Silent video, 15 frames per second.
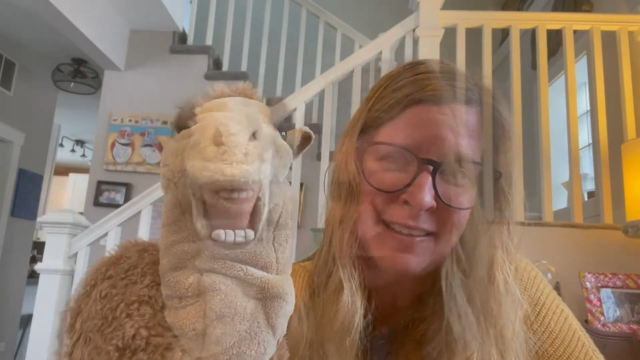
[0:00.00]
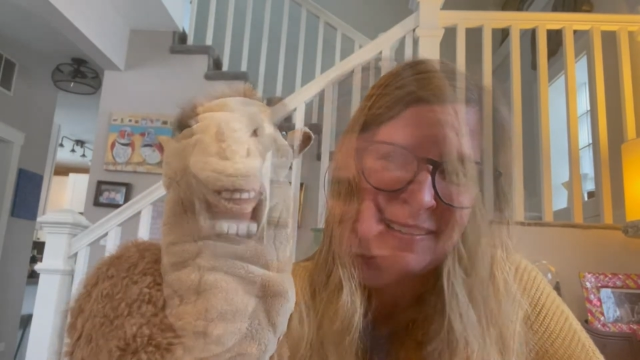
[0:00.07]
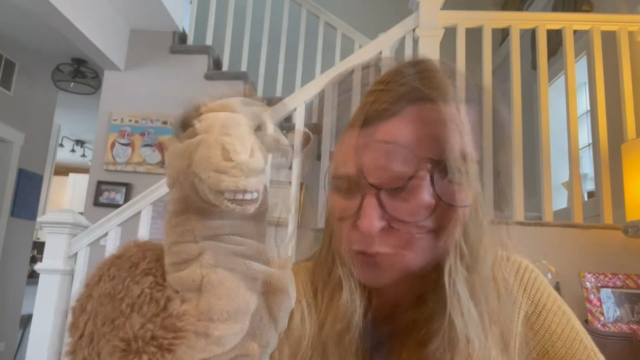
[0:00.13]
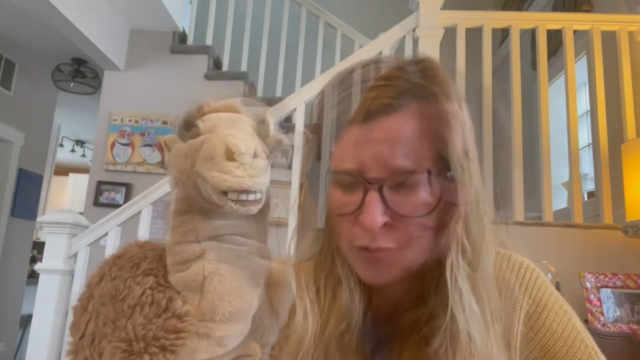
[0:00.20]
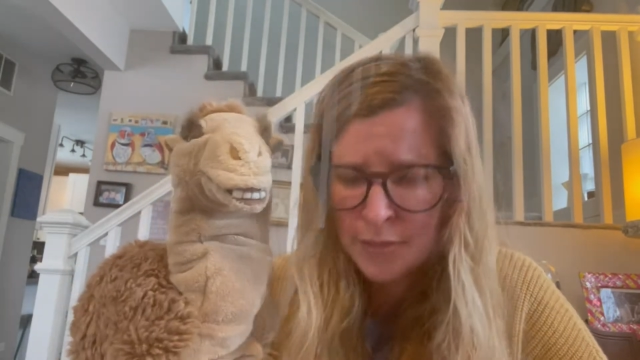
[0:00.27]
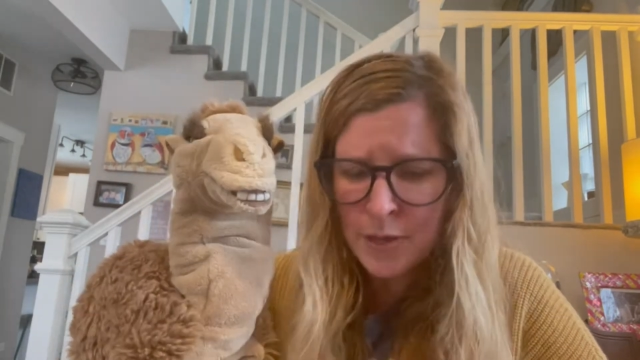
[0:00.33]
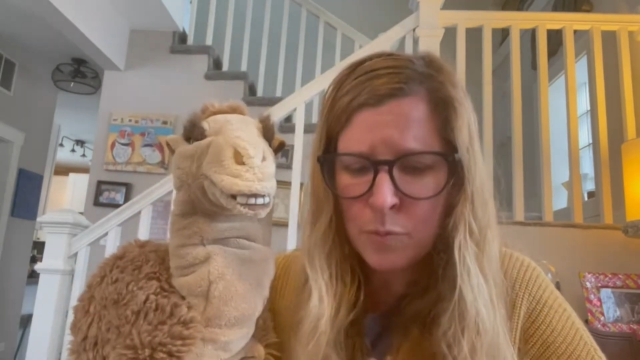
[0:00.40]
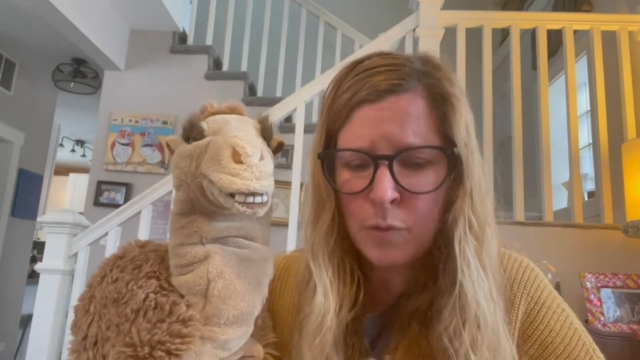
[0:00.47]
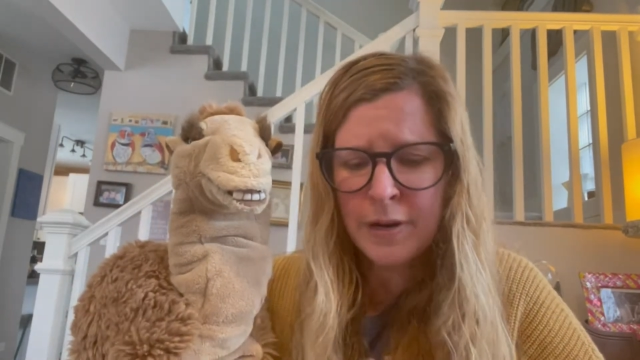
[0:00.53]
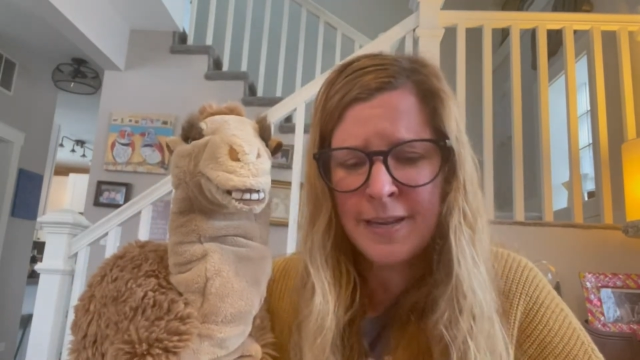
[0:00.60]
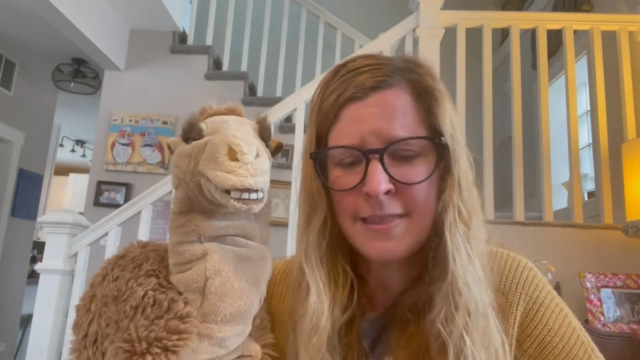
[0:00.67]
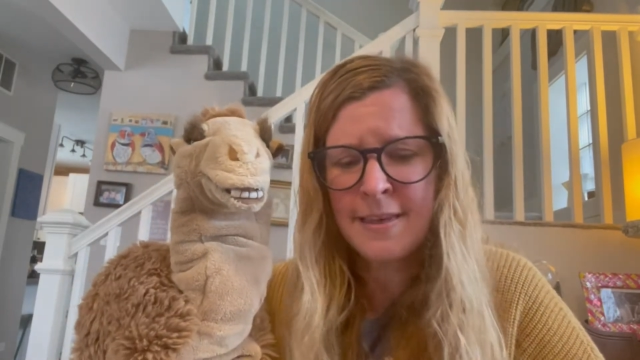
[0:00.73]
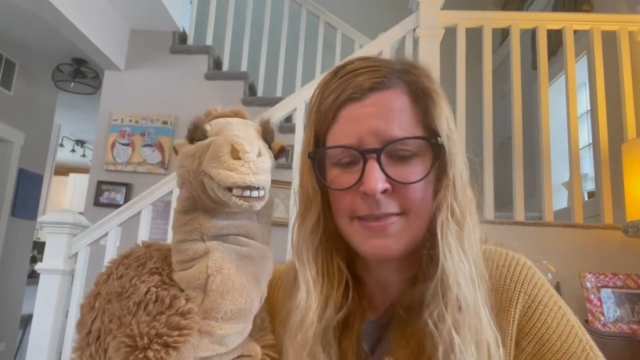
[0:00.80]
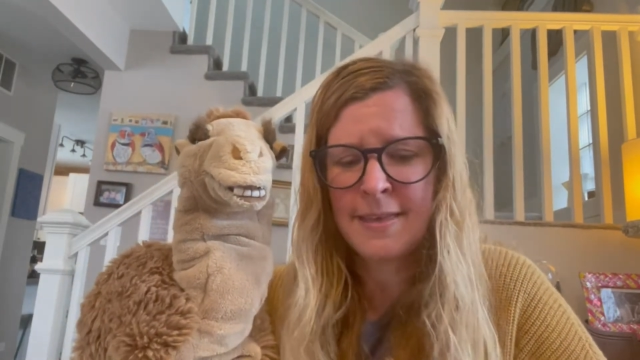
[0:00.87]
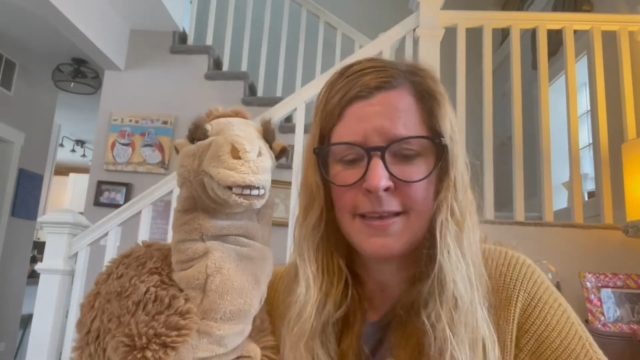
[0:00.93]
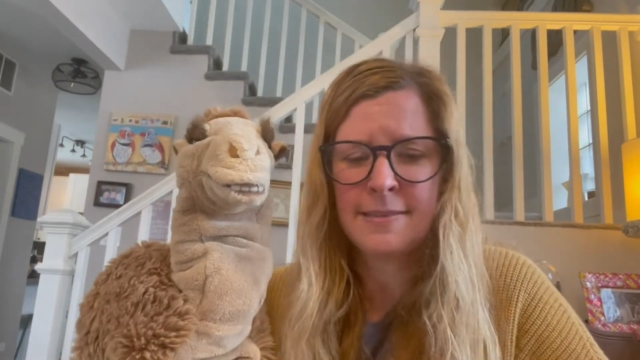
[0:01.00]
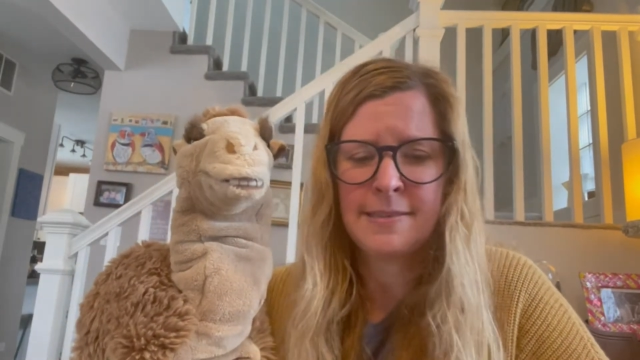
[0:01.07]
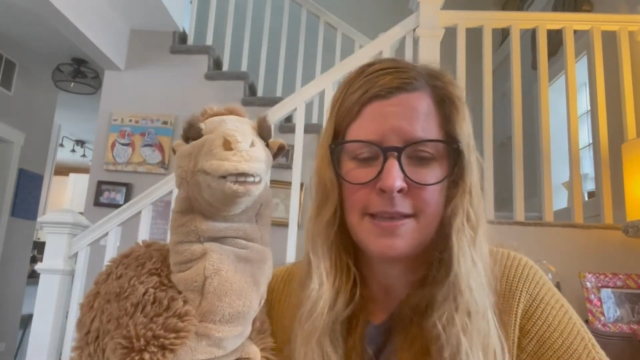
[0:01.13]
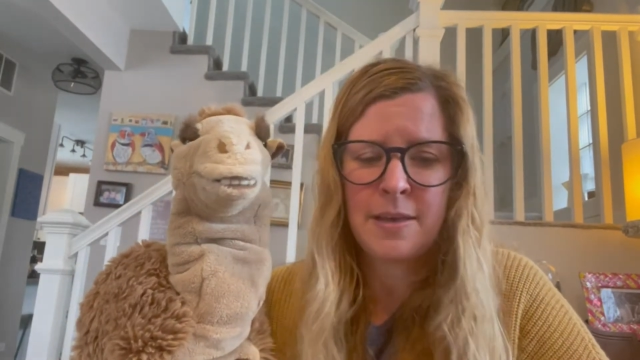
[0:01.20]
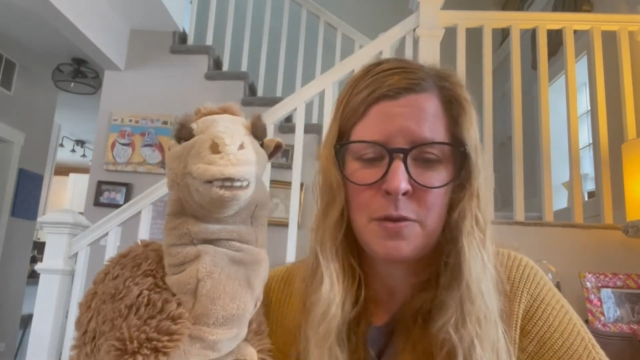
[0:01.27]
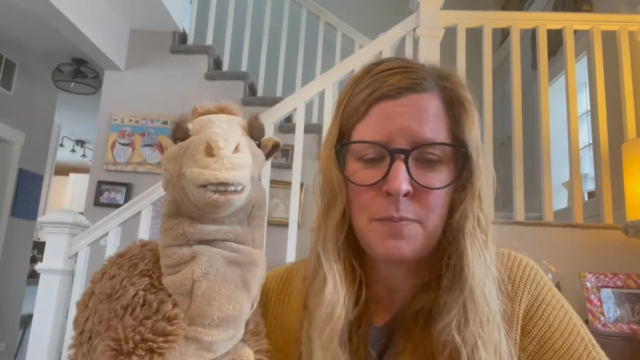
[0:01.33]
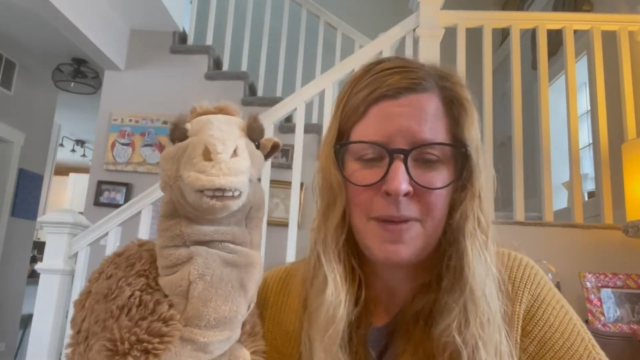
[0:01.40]
Ruthie, one of the things
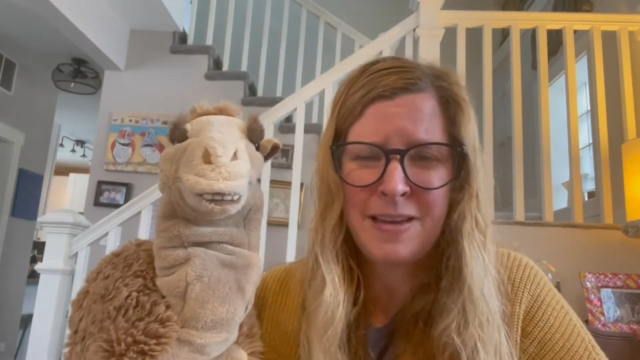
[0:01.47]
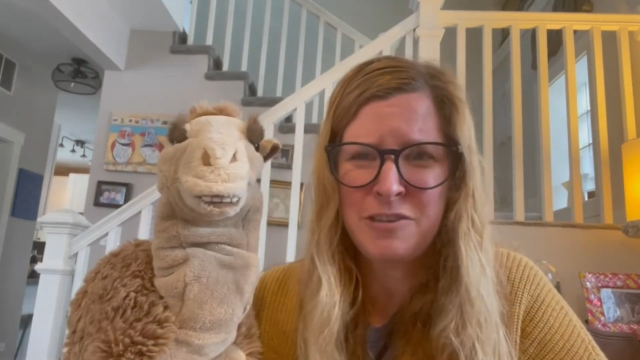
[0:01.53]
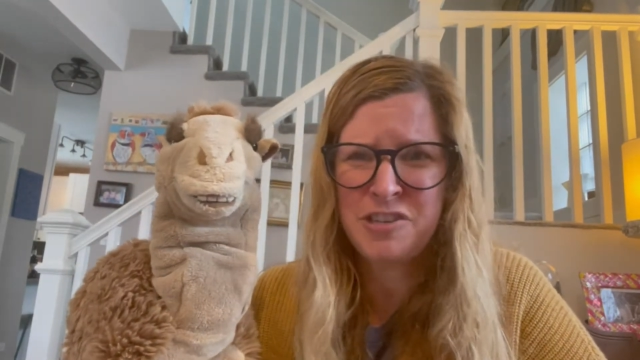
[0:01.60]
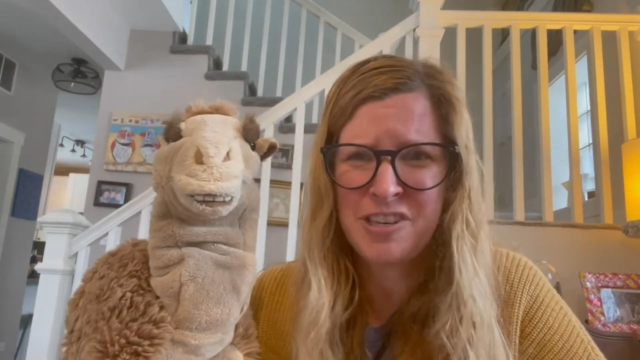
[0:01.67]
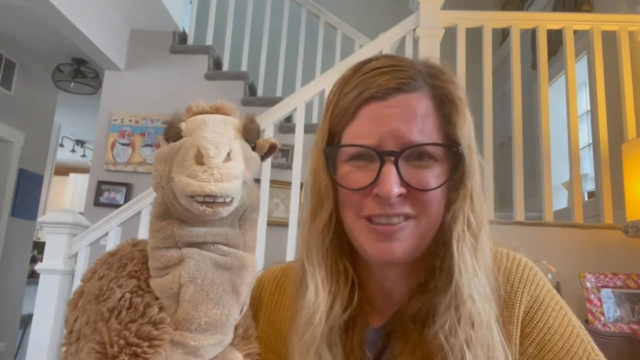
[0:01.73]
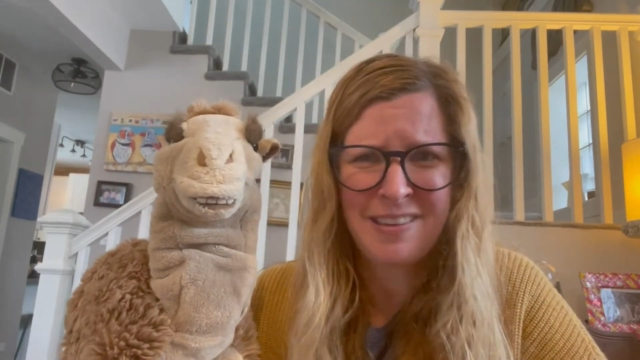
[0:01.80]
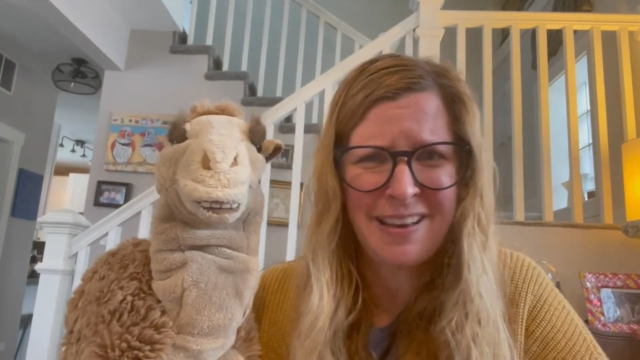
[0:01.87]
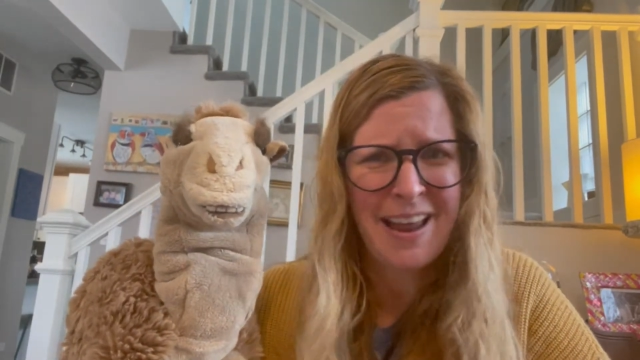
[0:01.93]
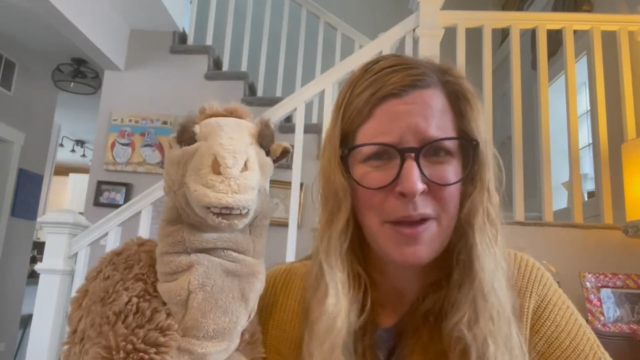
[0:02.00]
that you mentioned that